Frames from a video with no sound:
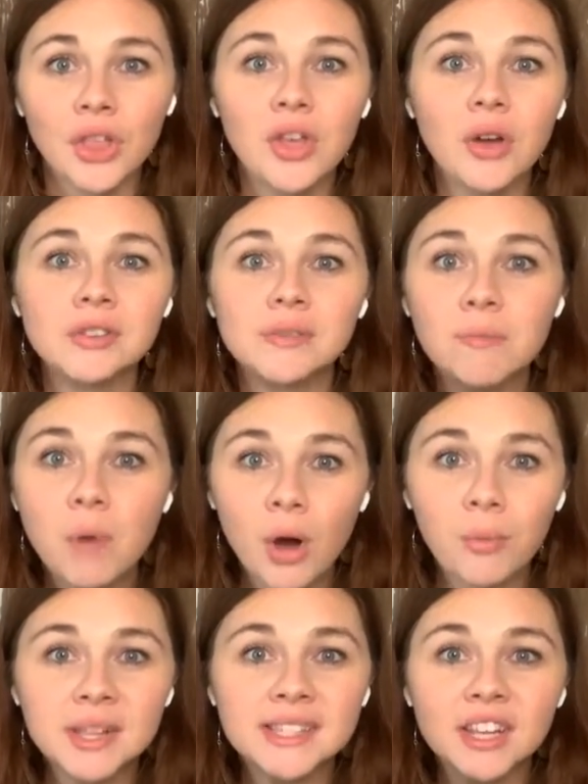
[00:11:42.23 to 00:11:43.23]
Those
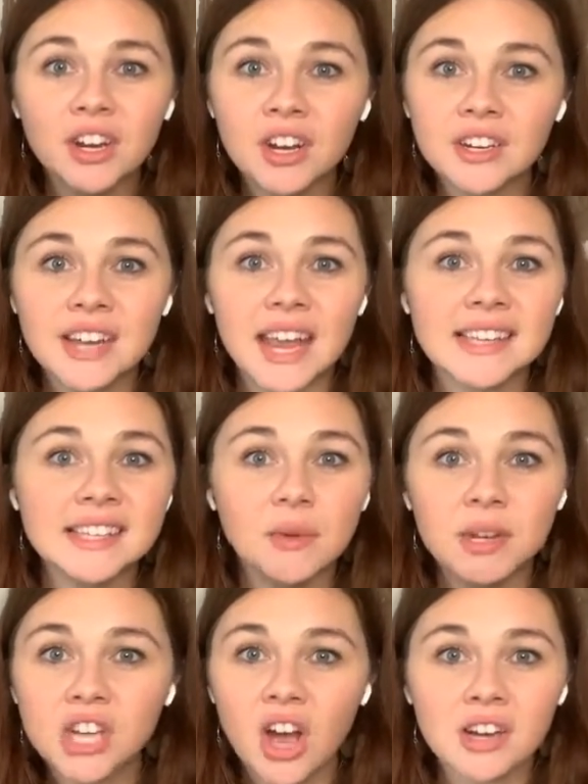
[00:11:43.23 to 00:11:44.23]
moments in our days
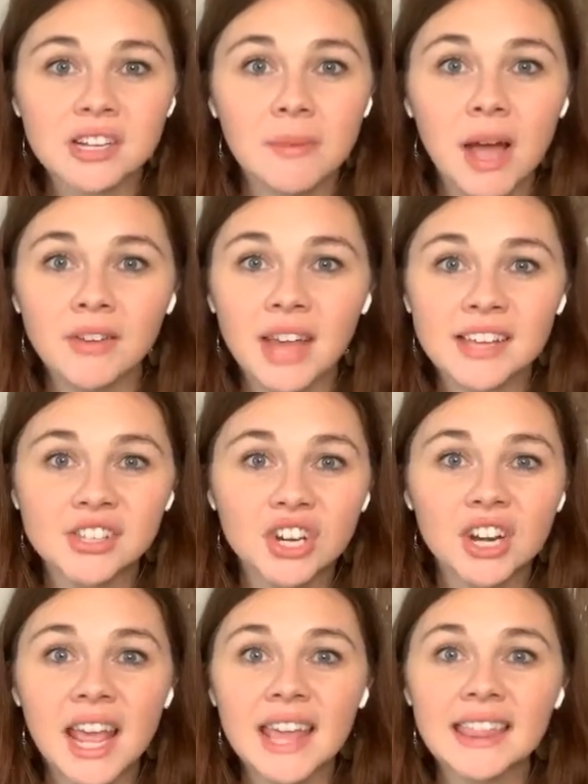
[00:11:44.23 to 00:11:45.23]
that we talked about
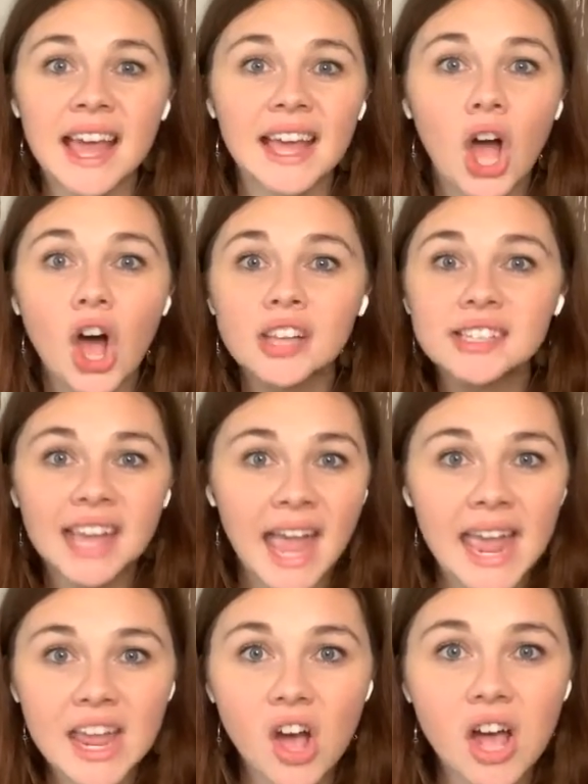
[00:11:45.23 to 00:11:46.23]
yesterday that cause
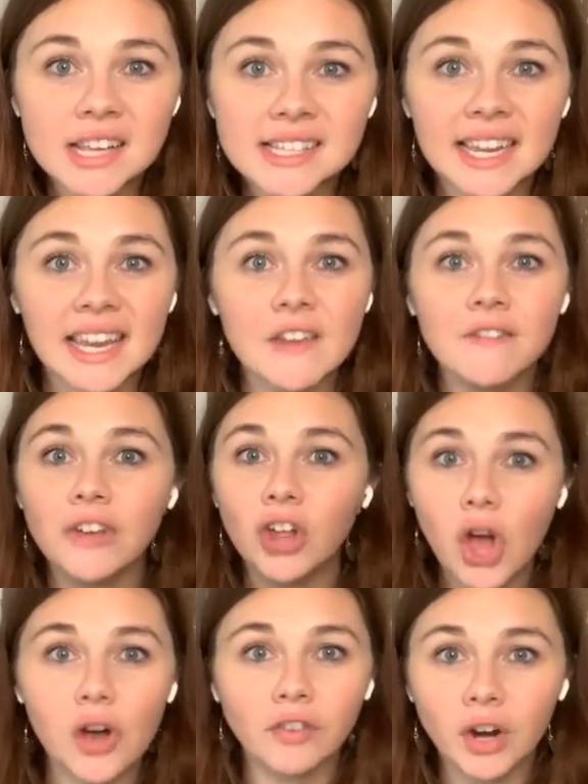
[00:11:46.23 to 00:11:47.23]
chaos and can
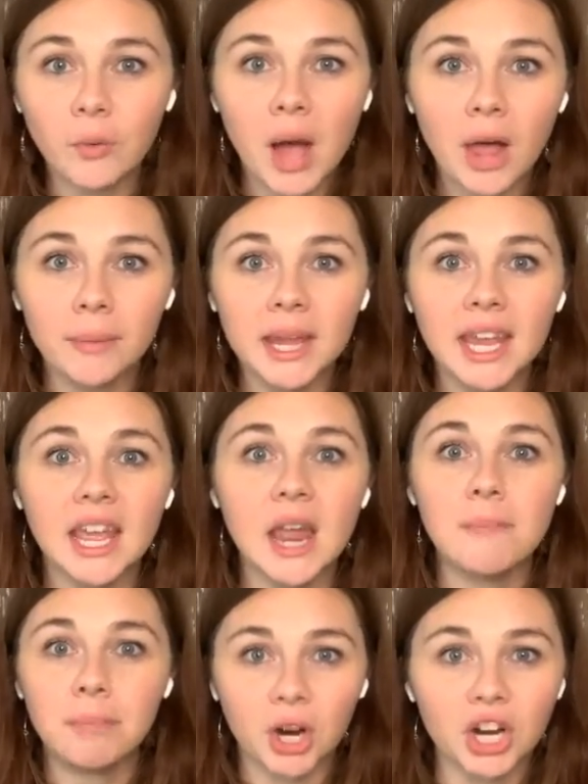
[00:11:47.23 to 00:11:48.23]
feel overwhelming
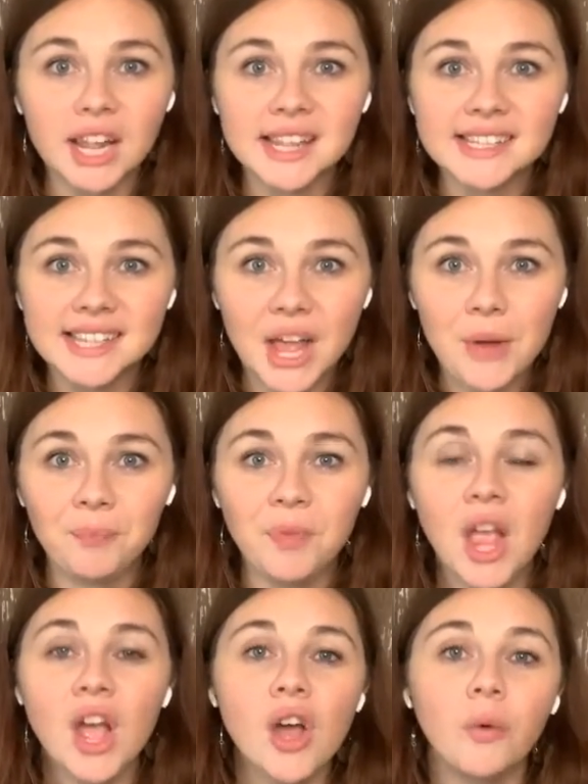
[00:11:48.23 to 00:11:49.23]
and burdensome,
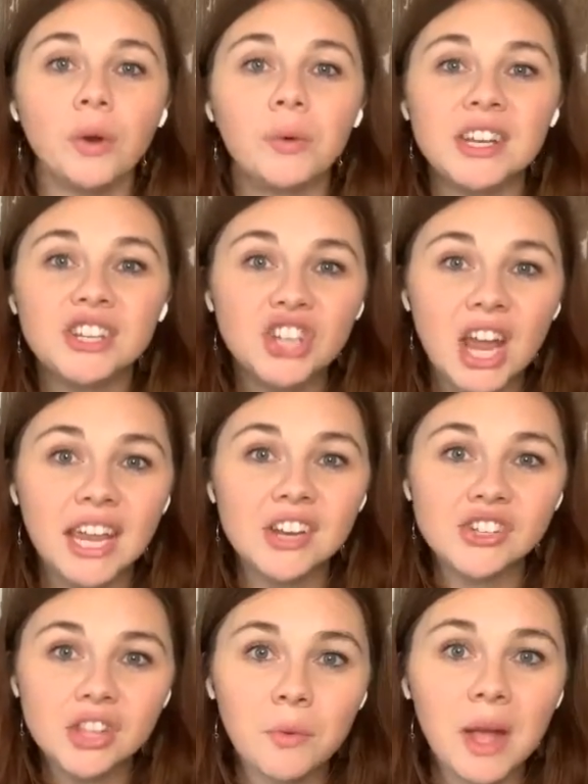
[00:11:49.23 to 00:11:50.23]
when we change
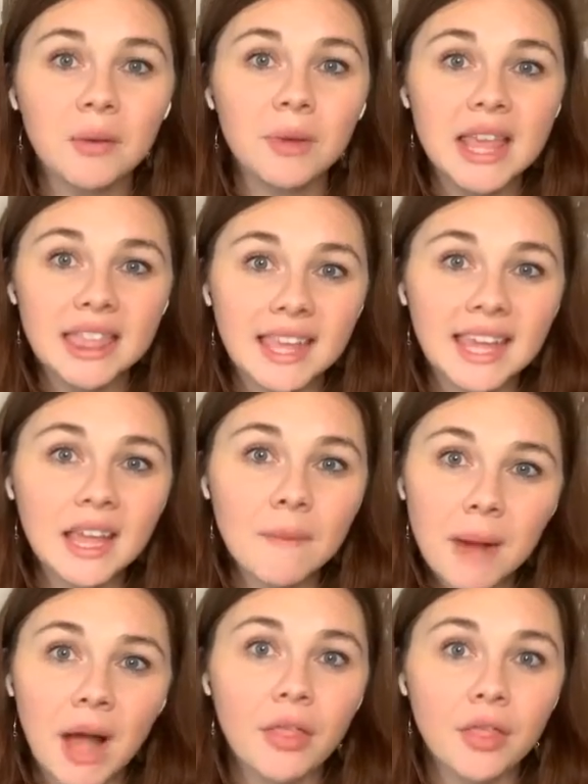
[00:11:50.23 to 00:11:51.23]
the way we think
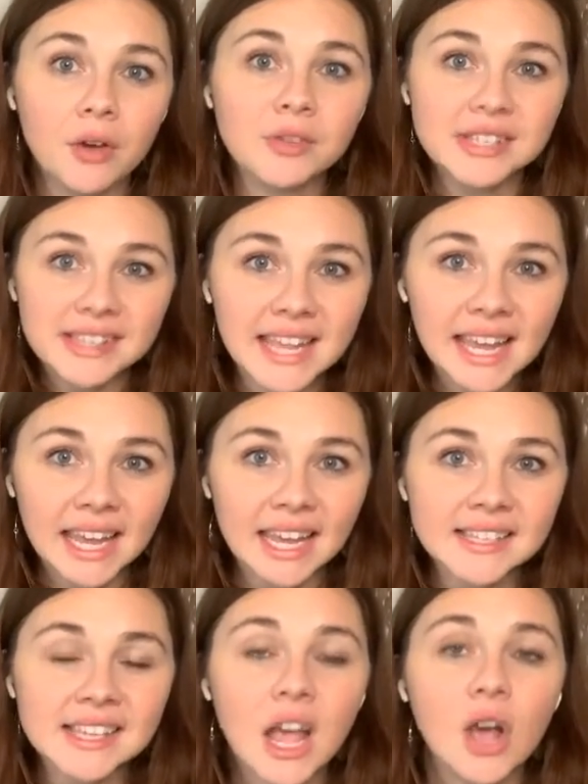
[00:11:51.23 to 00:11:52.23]
about those
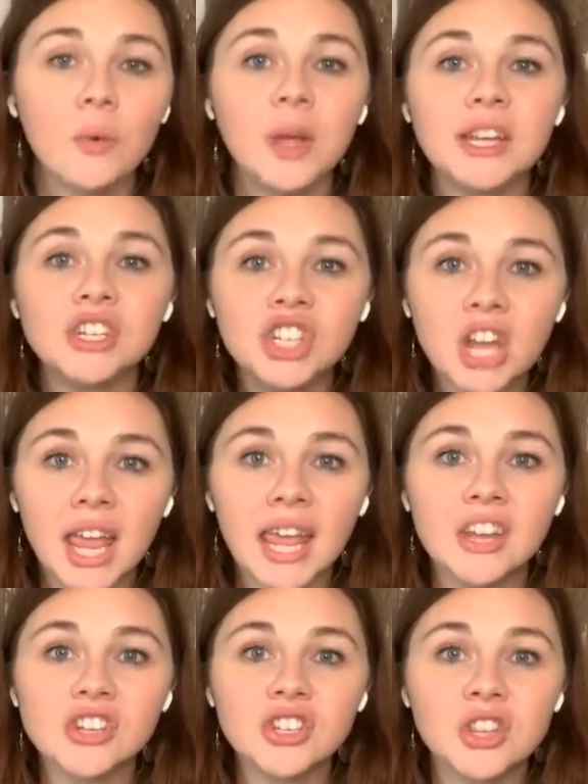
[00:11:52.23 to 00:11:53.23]
things, we
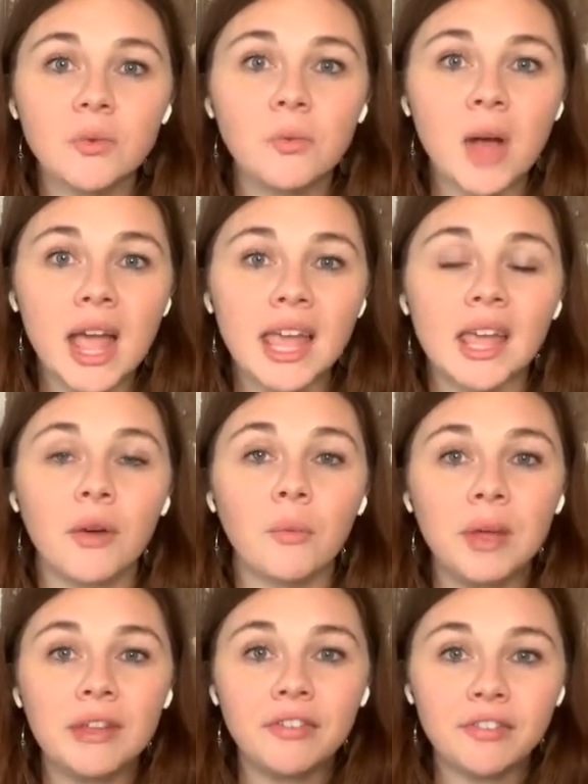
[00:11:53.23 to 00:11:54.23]
change the way
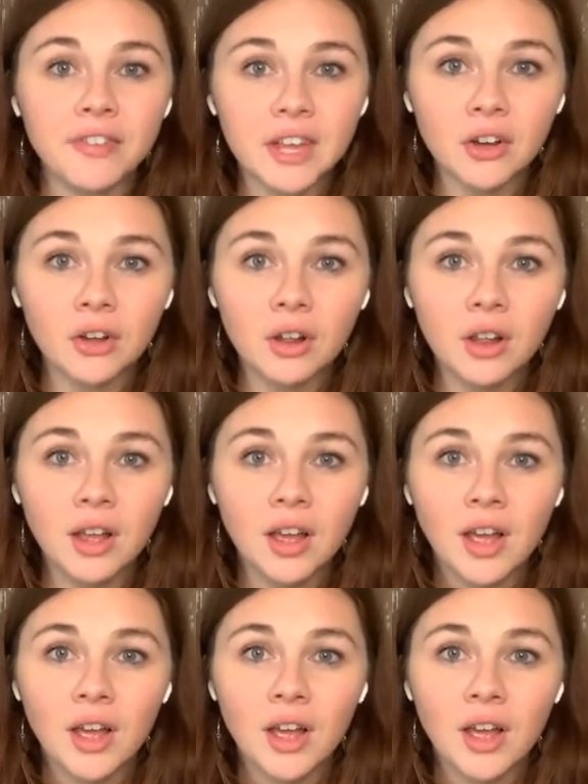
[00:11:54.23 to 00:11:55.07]
we feel,